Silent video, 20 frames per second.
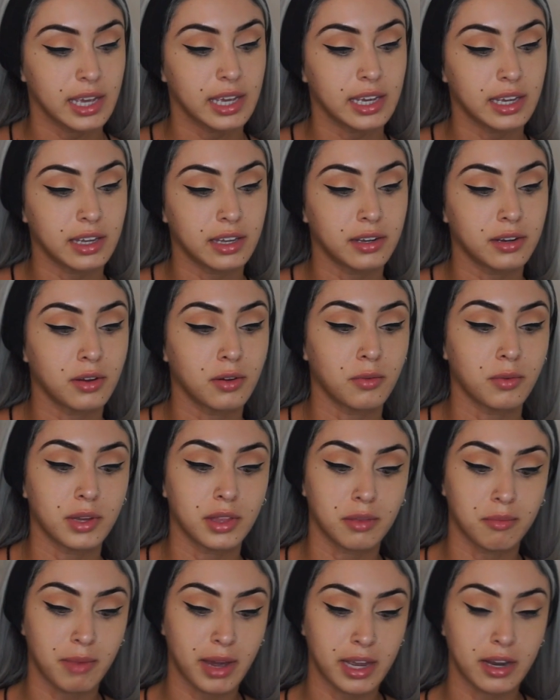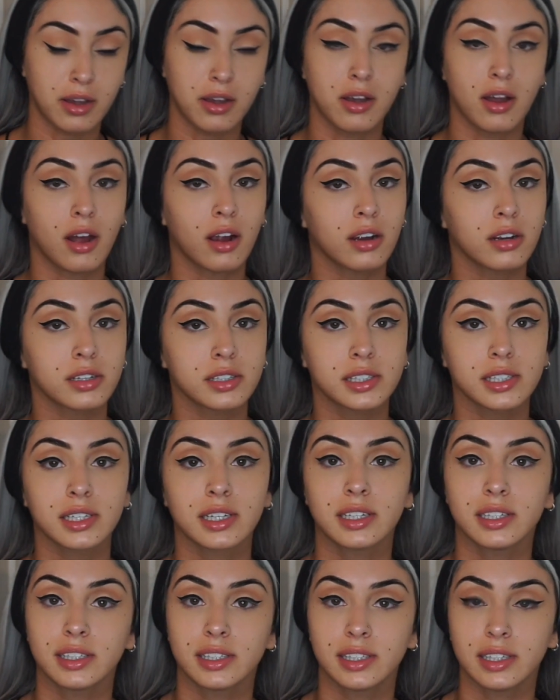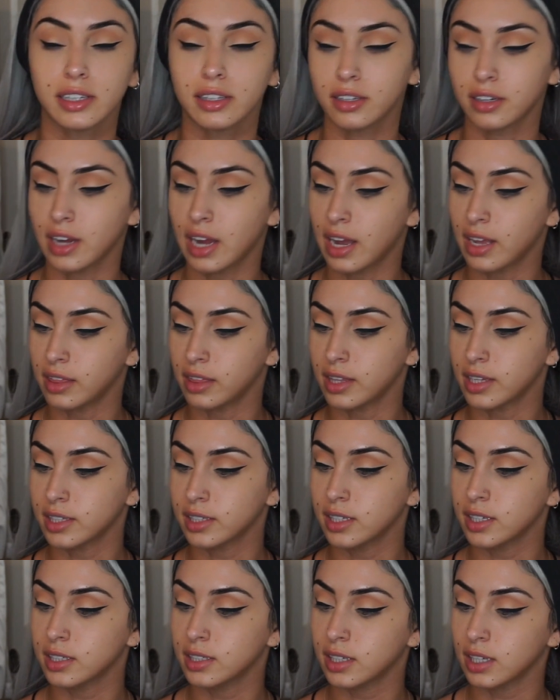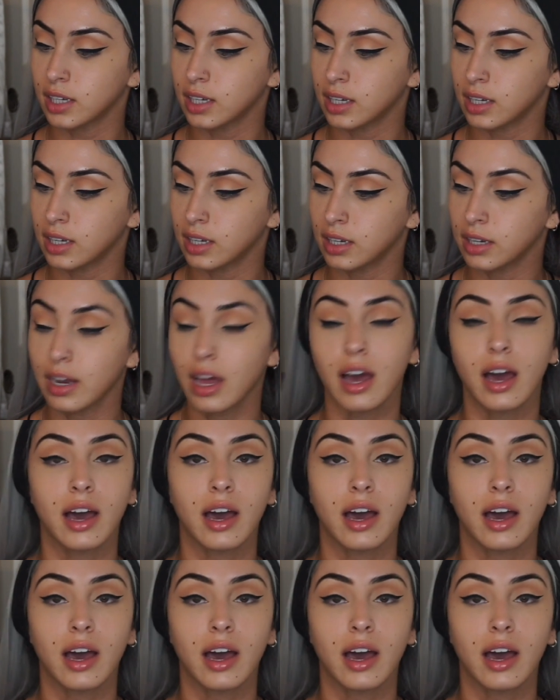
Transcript: in with my NARS concealer, and this is in,